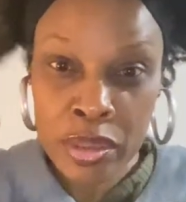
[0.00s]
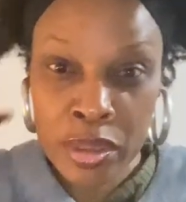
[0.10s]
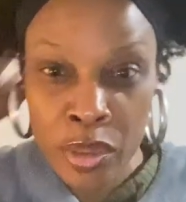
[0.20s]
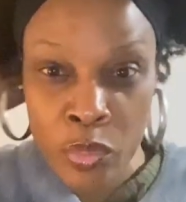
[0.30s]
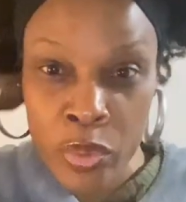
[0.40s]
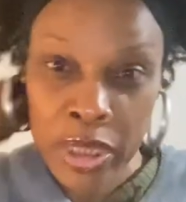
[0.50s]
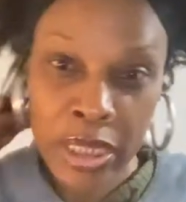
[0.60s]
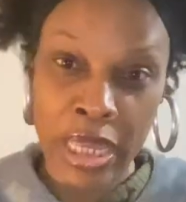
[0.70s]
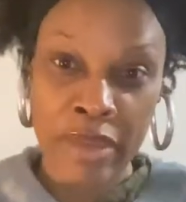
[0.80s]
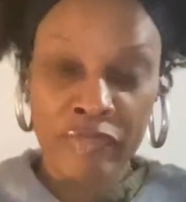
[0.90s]
so we can
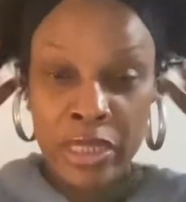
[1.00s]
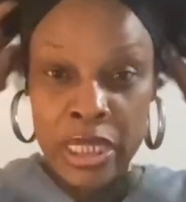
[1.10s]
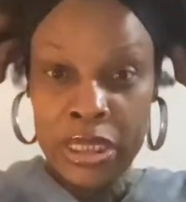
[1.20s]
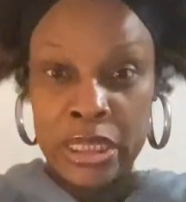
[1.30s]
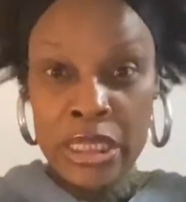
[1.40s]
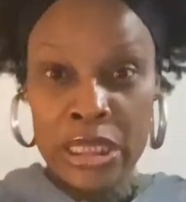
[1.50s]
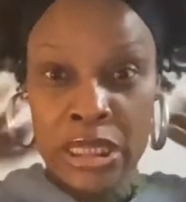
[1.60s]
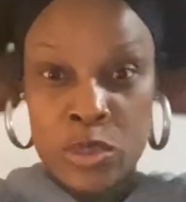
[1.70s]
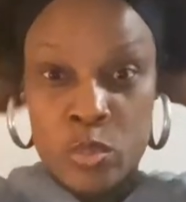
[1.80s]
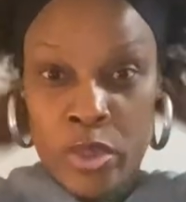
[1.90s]
have it like this
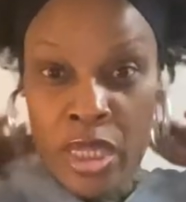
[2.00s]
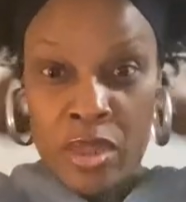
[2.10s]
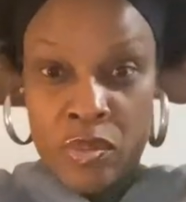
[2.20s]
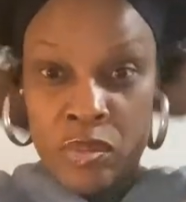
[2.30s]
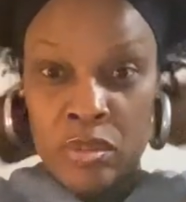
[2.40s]
as well.